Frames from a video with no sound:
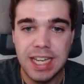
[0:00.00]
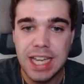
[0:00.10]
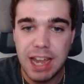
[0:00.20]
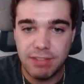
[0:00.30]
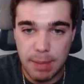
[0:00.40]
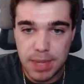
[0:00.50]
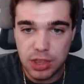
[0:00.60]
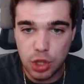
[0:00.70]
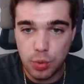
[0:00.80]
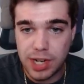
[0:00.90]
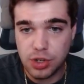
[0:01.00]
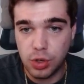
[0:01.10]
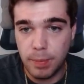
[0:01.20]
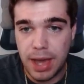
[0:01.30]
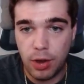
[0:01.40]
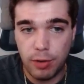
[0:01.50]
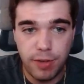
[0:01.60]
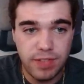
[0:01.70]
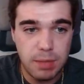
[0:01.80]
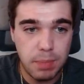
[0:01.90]
If they meet the threshold amount of
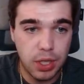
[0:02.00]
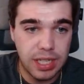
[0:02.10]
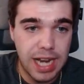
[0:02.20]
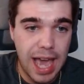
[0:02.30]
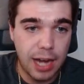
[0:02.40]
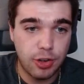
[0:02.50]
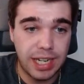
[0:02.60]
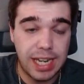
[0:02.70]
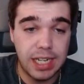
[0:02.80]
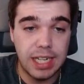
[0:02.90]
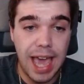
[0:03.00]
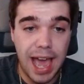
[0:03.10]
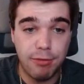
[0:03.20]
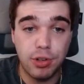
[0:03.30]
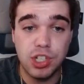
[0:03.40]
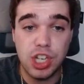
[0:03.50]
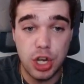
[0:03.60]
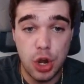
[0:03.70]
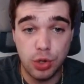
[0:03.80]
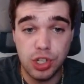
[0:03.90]
$50 billion aggregated average
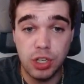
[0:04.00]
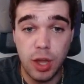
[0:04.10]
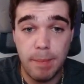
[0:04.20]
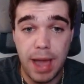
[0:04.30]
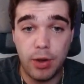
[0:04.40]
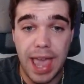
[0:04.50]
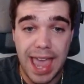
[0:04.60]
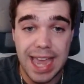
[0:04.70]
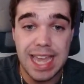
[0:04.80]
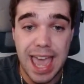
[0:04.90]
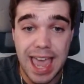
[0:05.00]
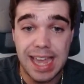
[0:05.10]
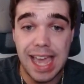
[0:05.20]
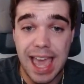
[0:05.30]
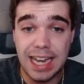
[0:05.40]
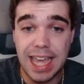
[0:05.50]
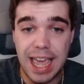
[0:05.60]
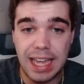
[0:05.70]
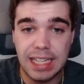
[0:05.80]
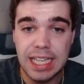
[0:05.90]
notional amount,
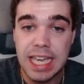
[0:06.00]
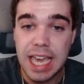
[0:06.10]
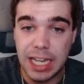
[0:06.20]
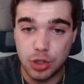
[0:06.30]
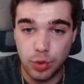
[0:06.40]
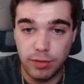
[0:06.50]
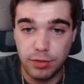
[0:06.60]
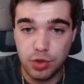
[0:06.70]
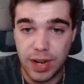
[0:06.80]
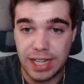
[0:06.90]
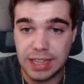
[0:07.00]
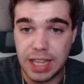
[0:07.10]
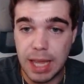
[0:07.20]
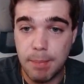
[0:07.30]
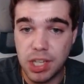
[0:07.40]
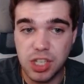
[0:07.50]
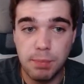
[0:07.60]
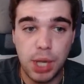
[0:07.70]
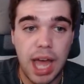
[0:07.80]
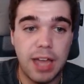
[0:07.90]
AANA, in derivative trading, then they must
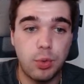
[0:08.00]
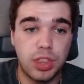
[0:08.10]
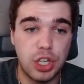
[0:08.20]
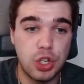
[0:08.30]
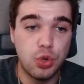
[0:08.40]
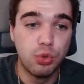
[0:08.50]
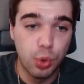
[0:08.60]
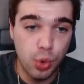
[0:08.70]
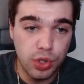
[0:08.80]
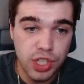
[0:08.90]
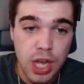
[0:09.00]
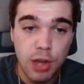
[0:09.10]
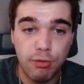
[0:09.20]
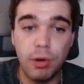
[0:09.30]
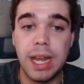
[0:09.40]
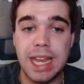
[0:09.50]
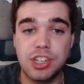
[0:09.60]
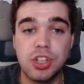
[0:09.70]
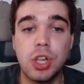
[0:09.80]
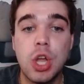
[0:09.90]
comply with the new rules for
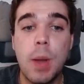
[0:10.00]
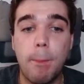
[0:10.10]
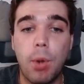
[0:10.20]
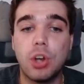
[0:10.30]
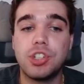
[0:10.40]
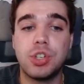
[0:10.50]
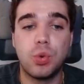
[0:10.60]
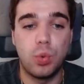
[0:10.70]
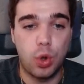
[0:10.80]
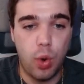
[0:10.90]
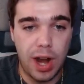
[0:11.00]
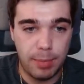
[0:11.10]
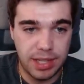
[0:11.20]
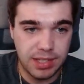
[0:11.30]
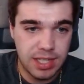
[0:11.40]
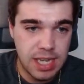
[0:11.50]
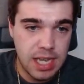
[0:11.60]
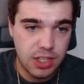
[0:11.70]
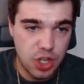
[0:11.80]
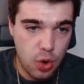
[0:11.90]
initial margin requirements.
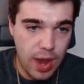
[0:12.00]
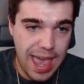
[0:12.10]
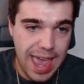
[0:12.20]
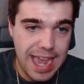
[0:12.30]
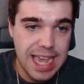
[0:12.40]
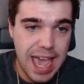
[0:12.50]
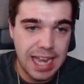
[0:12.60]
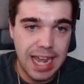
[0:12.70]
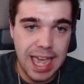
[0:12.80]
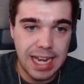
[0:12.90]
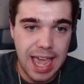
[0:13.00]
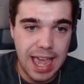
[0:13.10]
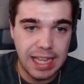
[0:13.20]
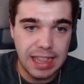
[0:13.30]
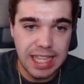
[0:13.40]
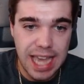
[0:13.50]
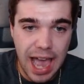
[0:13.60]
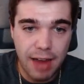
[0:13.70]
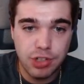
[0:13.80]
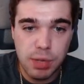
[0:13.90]
So ANNA, the
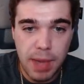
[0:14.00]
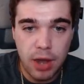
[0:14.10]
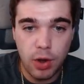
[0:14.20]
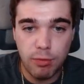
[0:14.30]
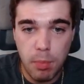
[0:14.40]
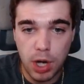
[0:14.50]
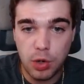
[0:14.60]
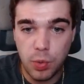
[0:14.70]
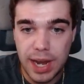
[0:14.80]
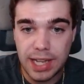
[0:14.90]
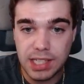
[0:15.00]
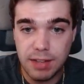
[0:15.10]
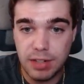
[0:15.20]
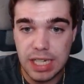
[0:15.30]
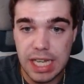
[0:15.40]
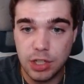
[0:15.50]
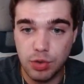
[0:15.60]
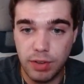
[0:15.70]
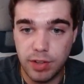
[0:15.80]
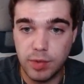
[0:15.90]
average amount of market-wide activity in
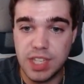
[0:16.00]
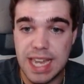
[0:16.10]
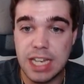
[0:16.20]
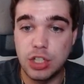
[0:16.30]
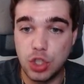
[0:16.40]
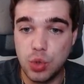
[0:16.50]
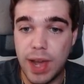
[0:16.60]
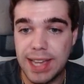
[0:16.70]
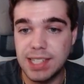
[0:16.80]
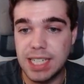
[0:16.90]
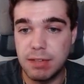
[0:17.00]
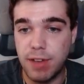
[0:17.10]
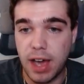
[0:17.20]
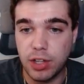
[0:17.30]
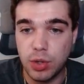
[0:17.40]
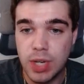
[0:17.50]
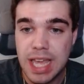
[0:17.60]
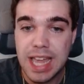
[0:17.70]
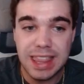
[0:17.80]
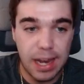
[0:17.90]
derivatives in USD value
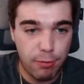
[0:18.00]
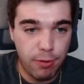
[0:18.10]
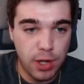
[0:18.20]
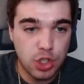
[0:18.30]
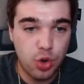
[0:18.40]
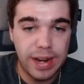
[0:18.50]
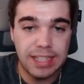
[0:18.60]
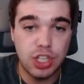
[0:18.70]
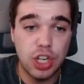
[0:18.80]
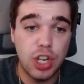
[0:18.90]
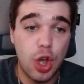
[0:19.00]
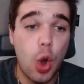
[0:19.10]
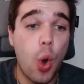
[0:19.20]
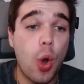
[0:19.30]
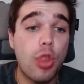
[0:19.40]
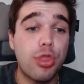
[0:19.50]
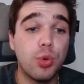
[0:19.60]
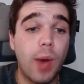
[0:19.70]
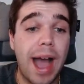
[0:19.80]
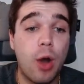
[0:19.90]
that a fund trades
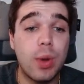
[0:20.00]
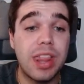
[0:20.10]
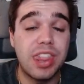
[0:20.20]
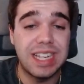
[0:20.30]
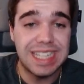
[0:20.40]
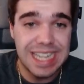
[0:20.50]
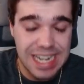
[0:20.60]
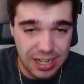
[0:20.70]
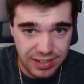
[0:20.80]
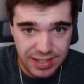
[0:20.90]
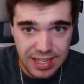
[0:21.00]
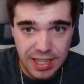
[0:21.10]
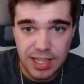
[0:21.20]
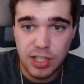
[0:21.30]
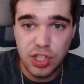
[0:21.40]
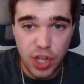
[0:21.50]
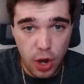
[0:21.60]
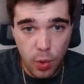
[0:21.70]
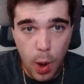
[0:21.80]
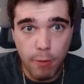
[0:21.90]
throughout the year.
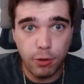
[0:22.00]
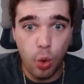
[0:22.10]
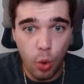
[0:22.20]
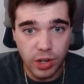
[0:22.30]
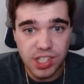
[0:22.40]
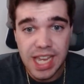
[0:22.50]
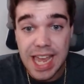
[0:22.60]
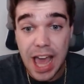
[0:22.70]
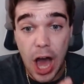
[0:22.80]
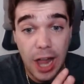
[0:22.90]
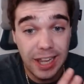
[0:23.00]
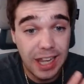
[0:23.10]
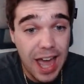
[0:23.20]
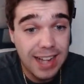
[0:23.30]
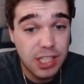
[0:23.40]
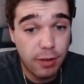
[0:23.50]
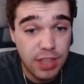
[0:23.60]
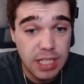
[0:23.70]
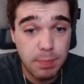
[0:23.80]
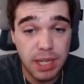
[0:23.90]
So, of course, a lot of
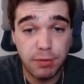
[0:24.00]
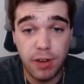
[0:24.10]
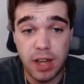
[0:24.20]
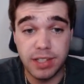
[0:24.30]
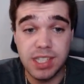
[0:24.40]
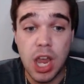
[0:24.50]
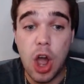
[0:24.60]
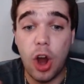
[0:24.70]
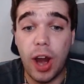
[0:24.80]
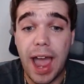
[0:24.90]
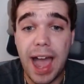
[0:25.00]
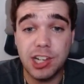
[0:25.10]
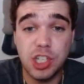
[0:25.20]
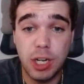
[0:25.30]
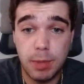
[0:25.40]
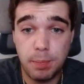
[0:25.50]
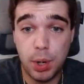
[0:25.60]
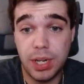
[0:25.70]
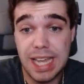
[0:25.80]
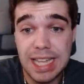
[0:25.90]
these big funds are actually going to be
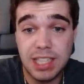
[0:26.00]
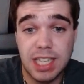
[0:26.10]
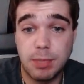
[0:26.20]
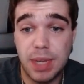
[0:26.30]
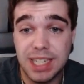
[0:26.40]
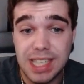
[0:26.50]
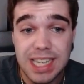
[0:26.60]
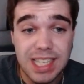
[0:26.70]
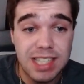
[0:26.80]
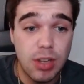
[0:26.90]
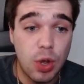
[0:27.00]
put into this because this is